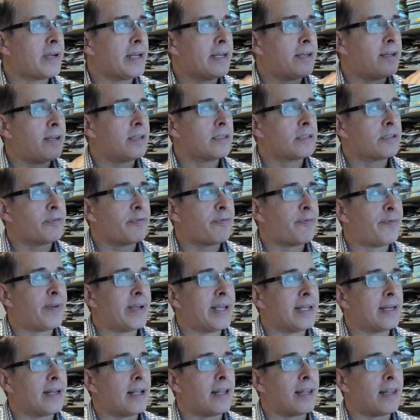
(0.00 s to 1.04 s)
does
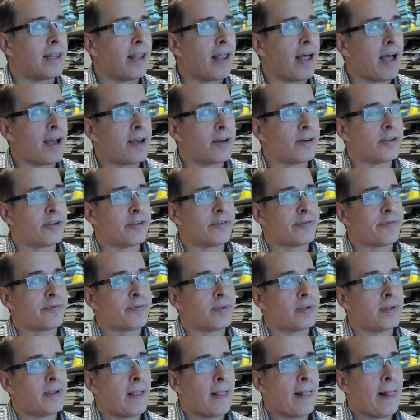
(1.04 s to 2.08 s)
fit
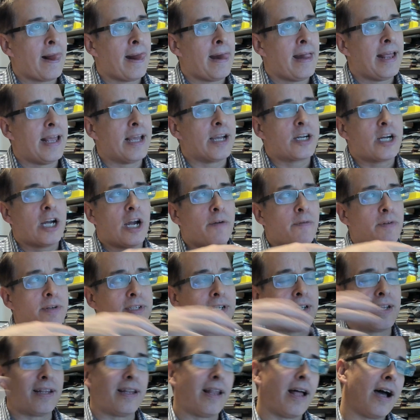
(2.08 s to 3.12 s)
it
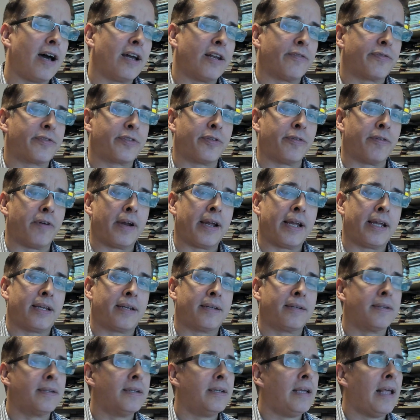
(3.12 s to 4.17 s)
covers a lot of
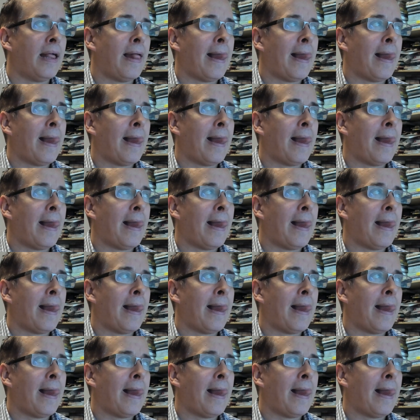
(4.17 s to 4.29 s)
terrain,